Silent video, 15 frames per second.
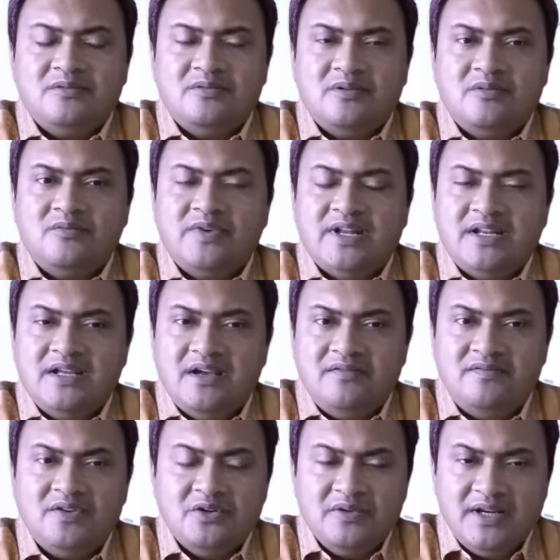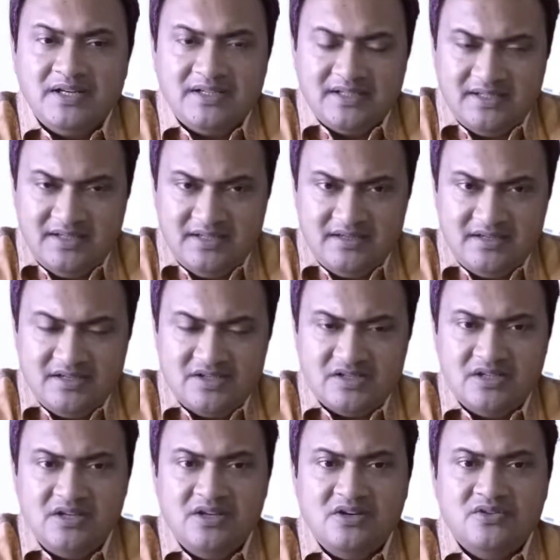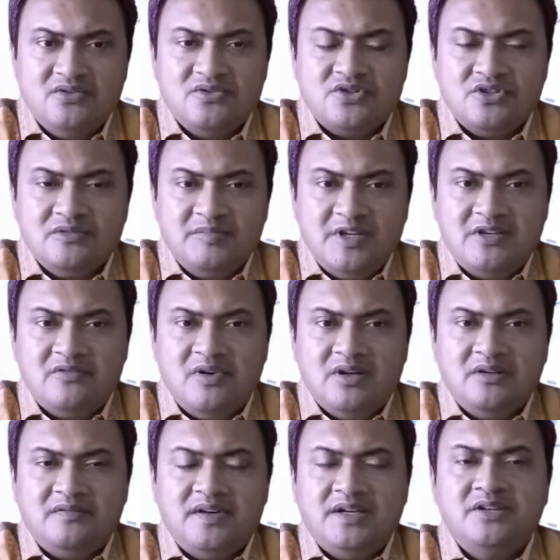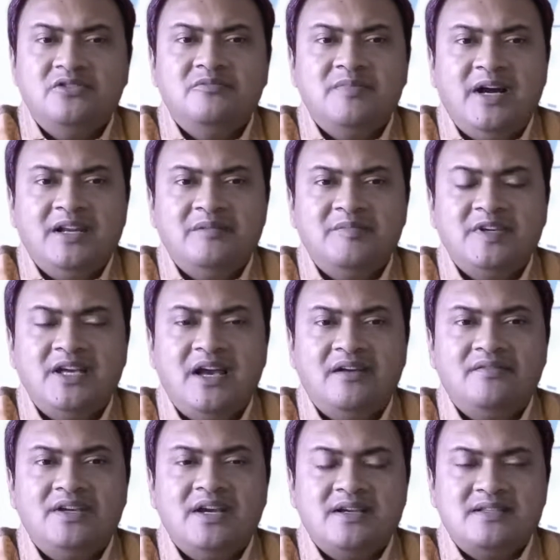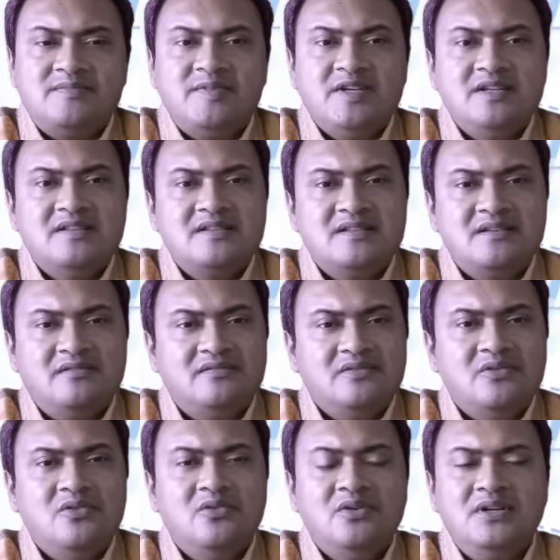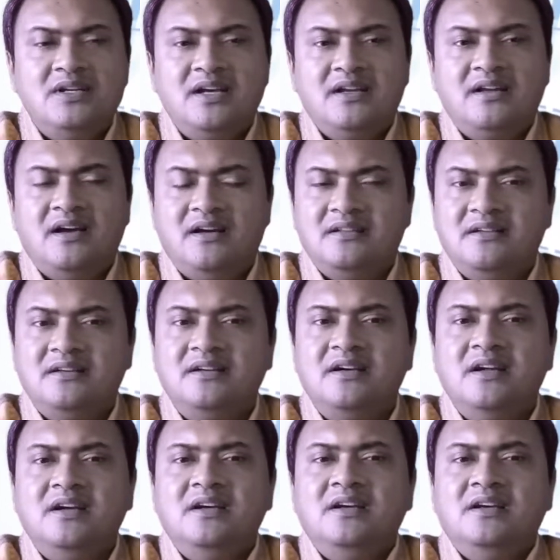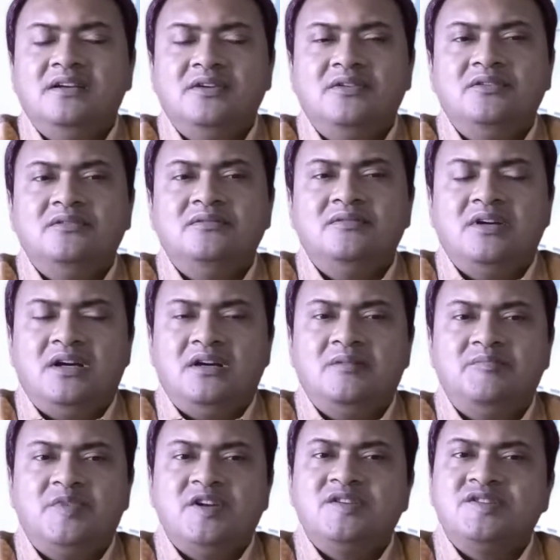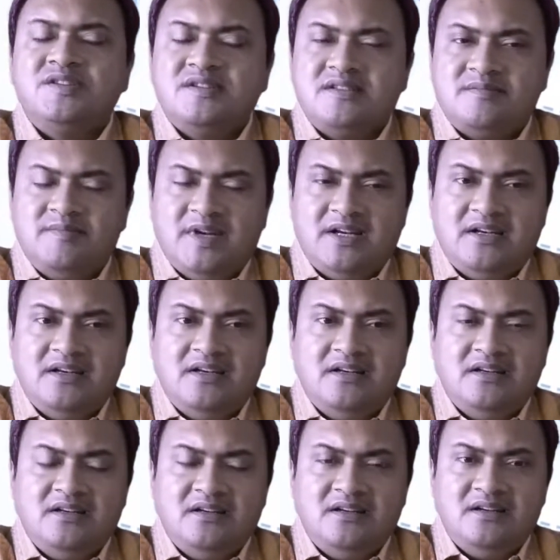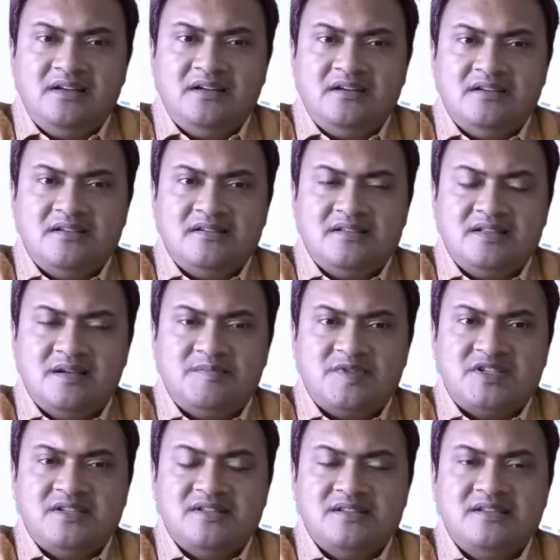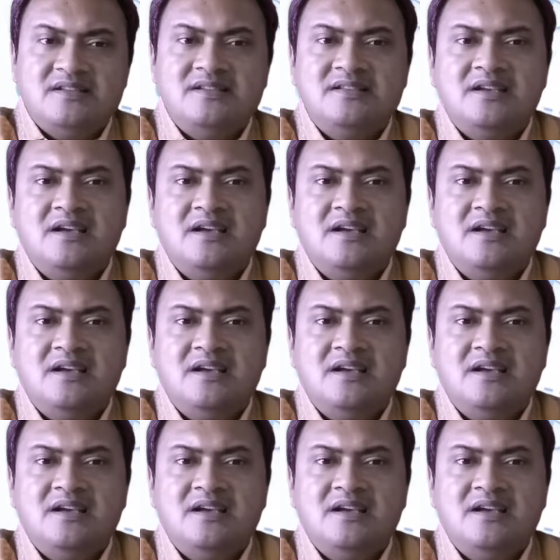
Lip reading: very affluent in English, who should be qualified, who might be having experience of gold and other precious metal substances,